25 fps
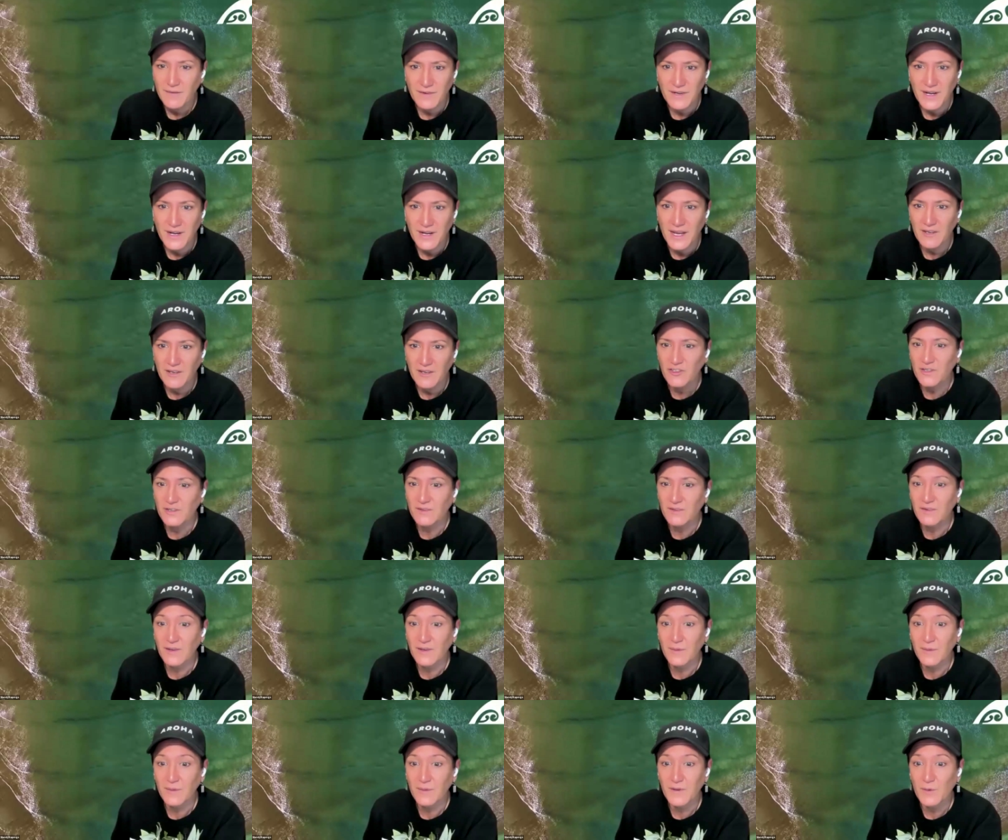be part of an
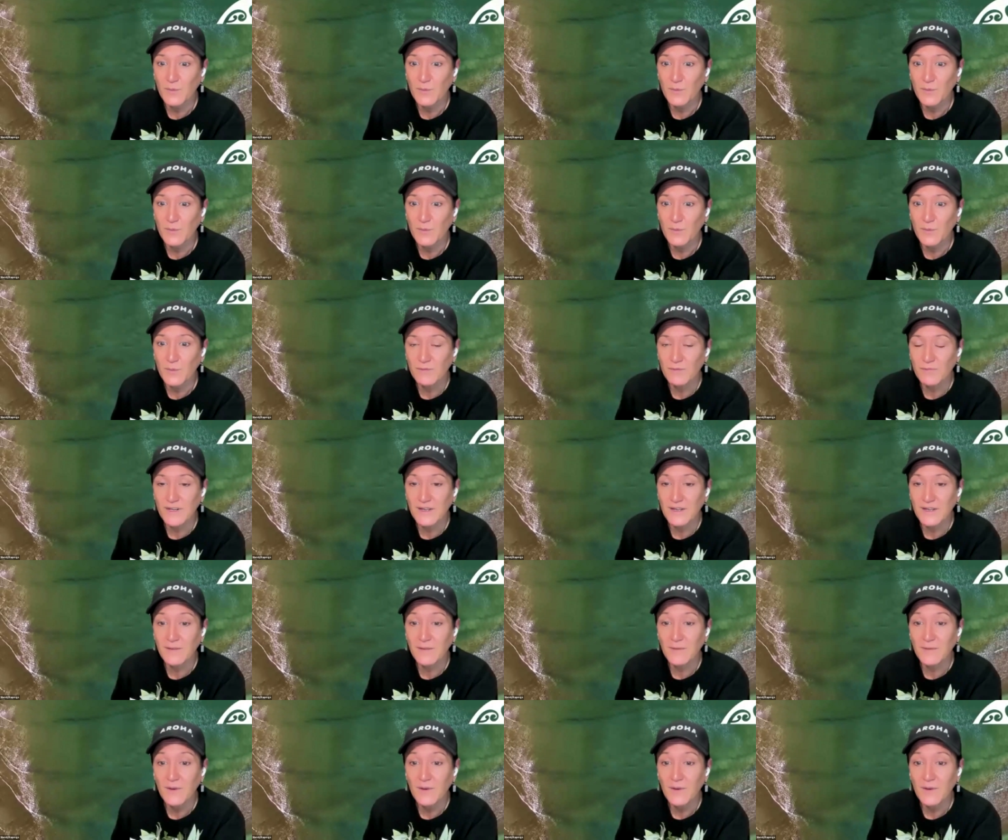action. I mean, there was a
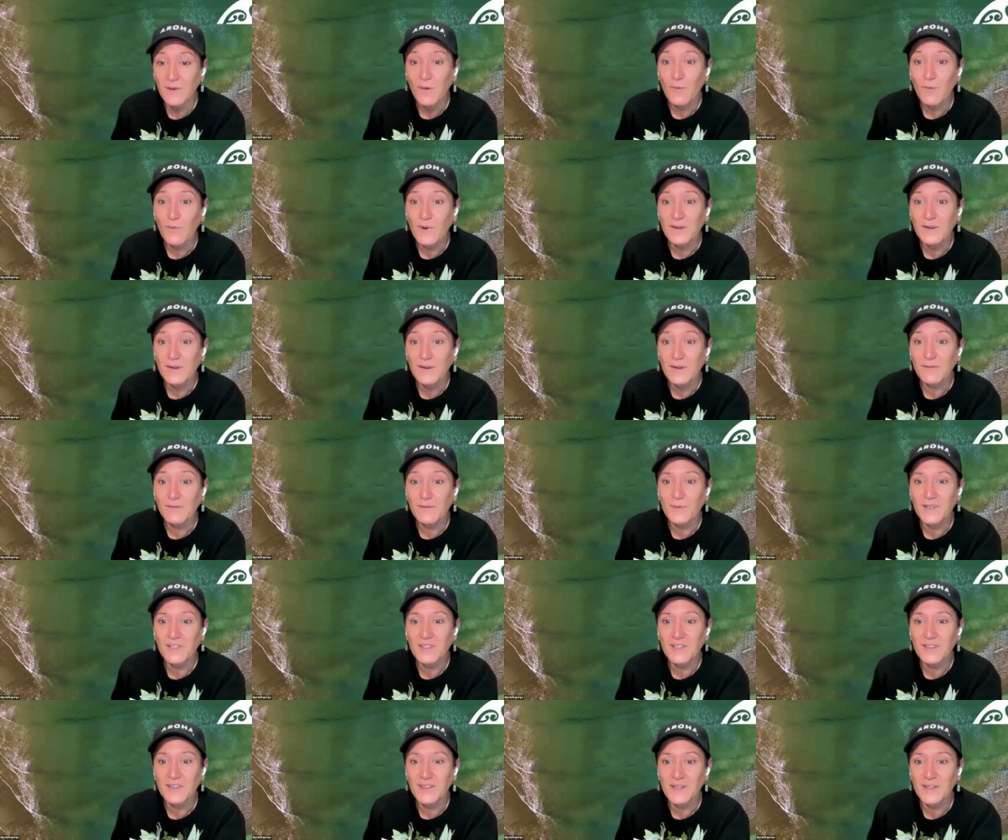really
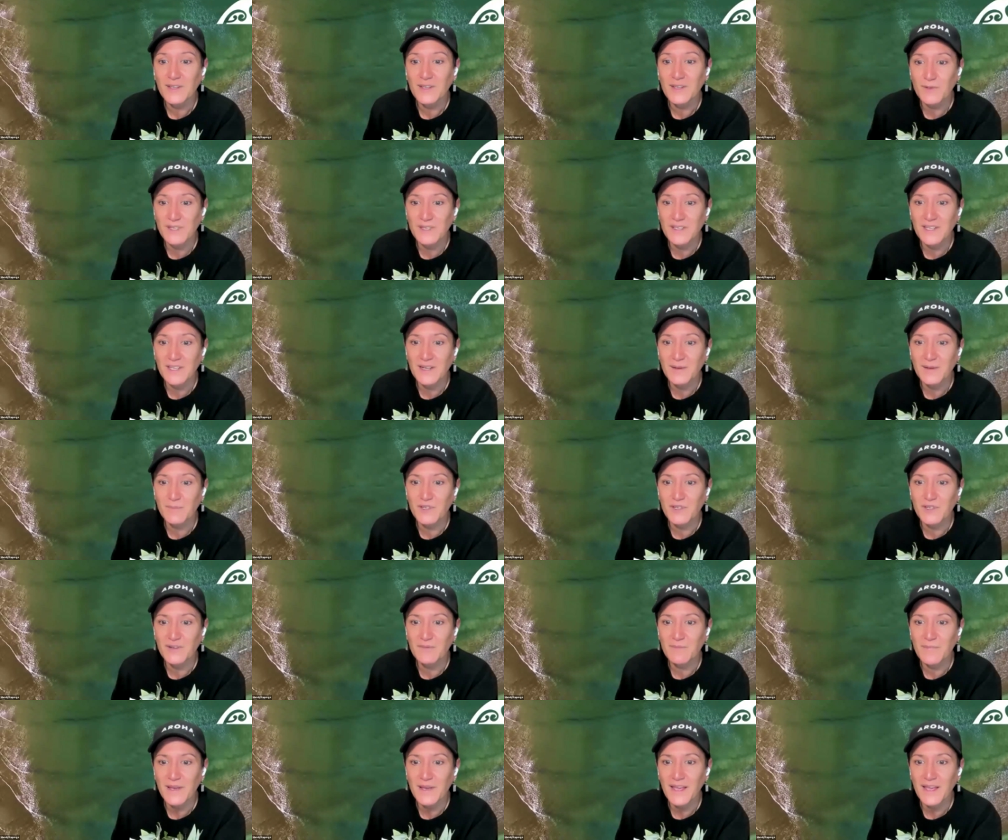wonderful action that we did
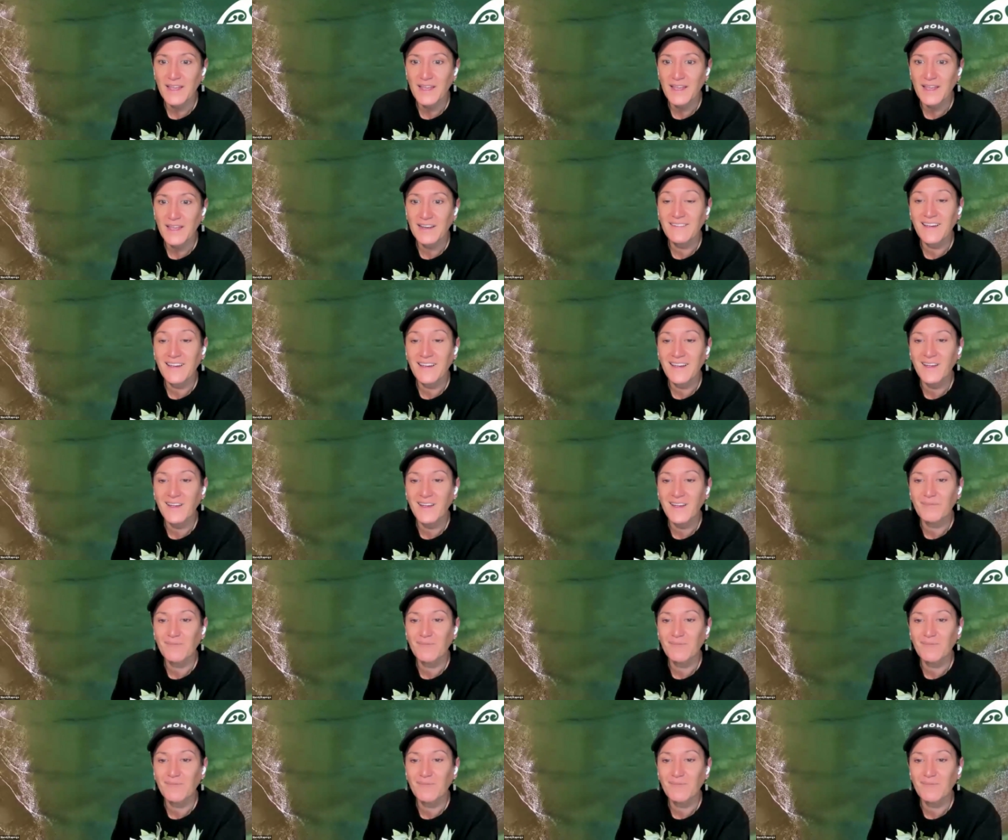down at Mission Bay,